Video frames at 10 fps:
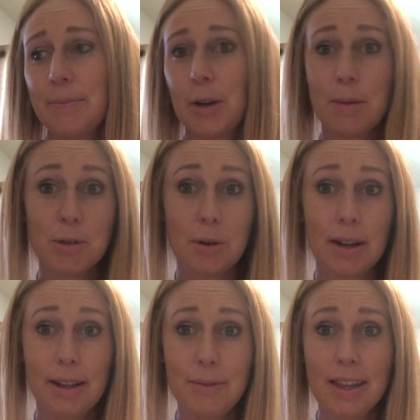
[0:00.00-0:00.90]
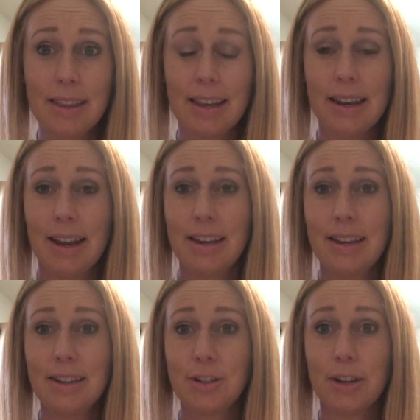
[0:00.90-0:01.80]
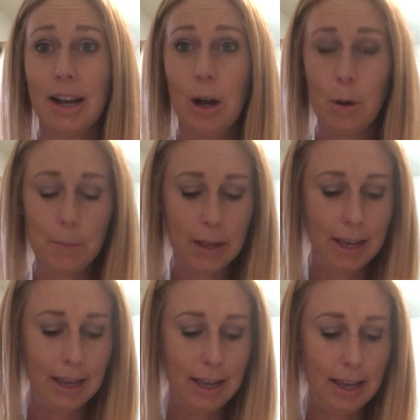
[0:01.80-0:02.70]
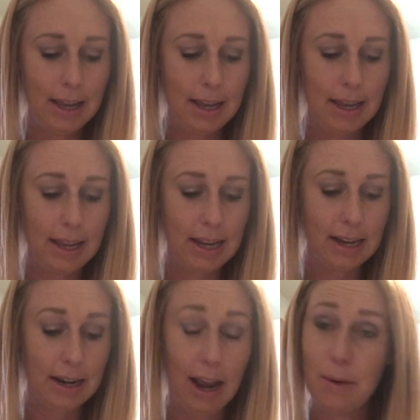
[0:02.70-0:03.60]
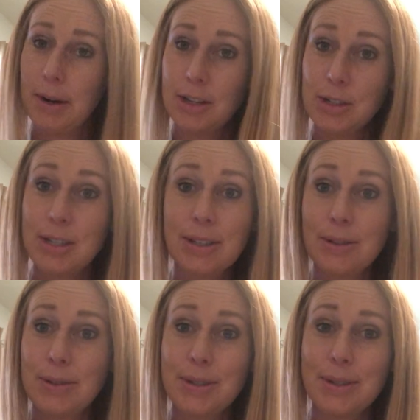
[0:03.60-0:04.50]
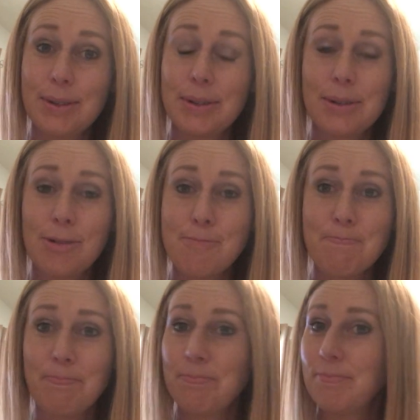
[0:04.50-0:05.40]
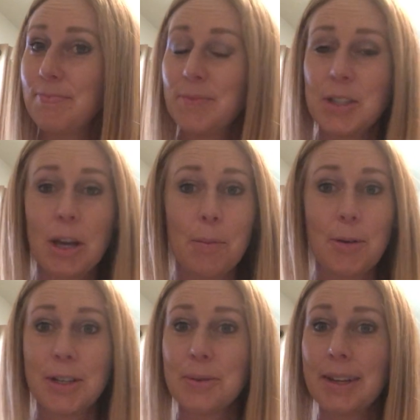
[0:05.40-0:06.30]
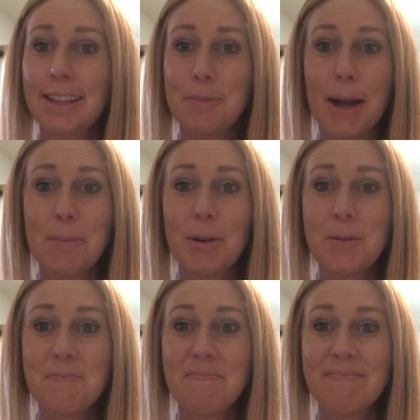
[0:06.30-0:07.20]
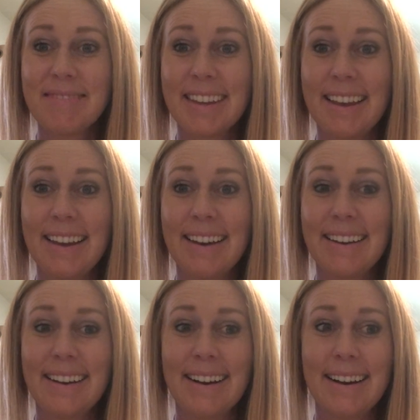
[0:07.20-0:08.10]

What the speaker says: what I'm struggling with, and I need your help. And I want you to tell me what to read in the Bible. And